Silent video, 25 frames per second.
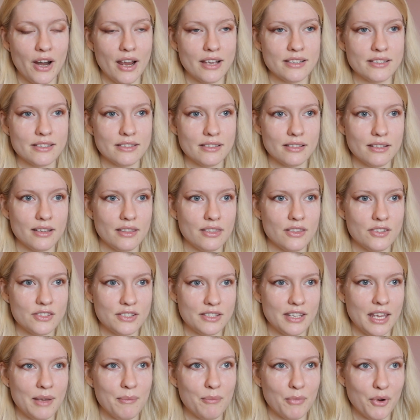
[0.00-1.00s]
has the
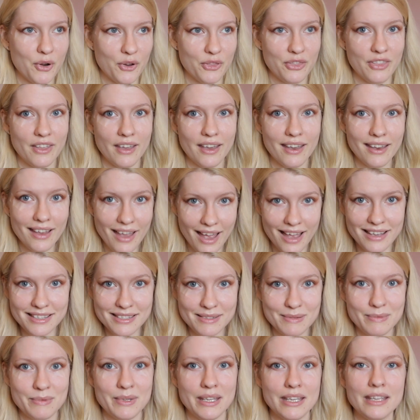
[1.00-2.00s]
same birthday
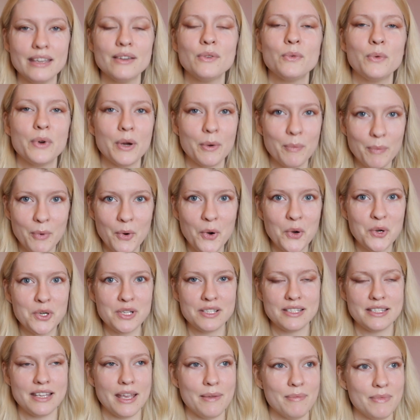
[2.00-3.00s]
as me. We were born on
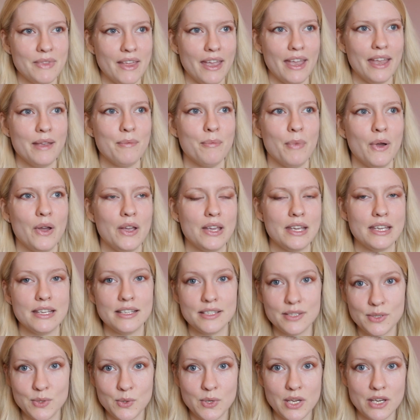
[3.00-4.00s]
the same day, but
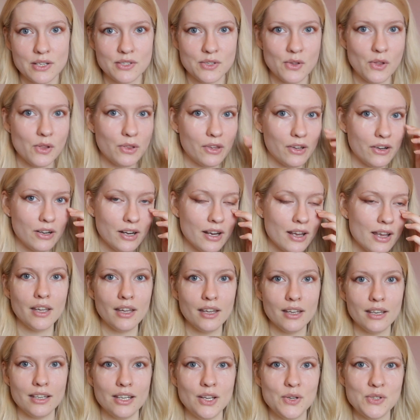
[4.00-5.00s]
he's 2 years older.
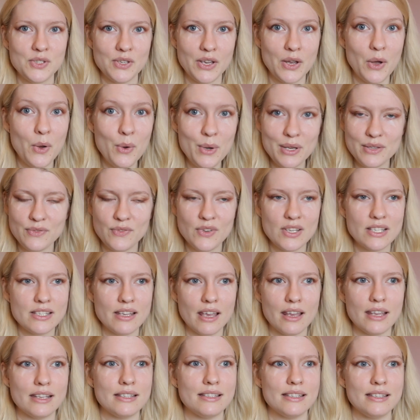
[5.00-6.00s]
Now, so I always feels
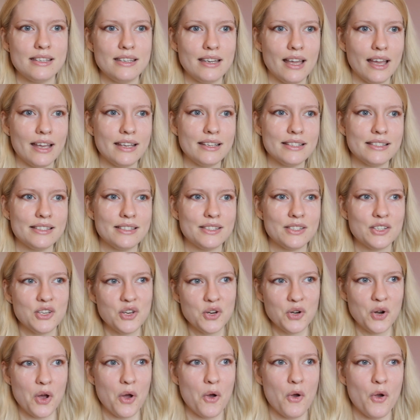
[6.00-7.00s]
like it's nice to,
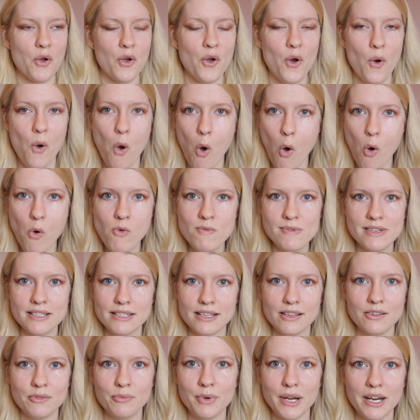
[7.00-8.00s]
you know, go home and
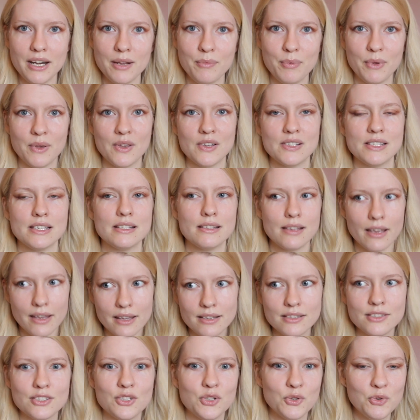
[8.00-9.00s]
celebrate it because it's
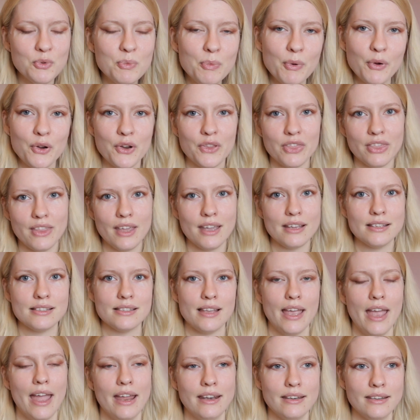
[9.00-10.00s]
like 2
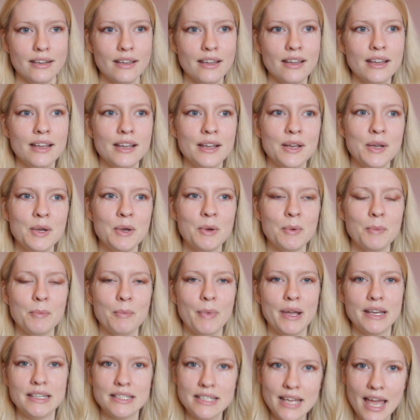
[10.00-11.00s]
birthdays. And
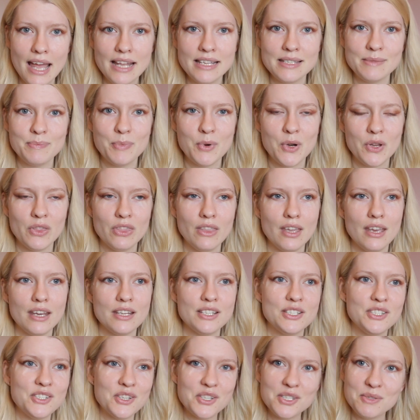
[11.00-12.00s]
my dad's birthday
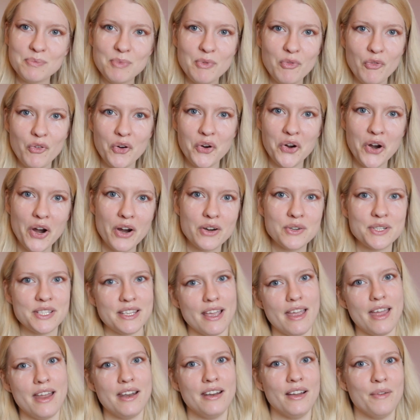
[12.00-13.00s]
is just before ours
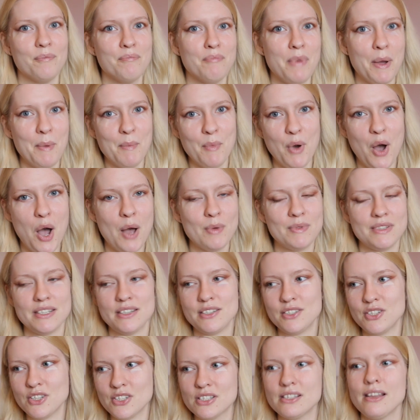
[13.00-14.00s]
and my mom's
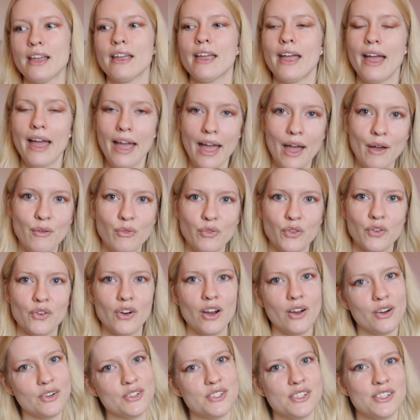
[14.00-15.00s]
is just like
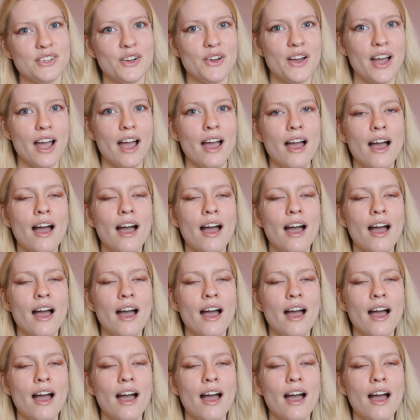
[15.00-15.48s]
after ours. So